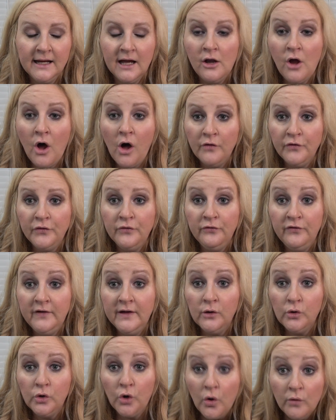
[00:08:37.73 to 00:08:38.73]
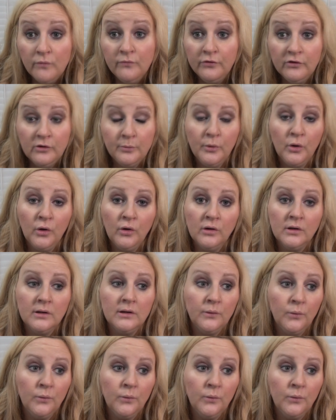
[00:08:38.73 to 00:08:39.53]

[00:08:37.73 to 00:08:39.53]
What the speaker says: can often feel comfortable.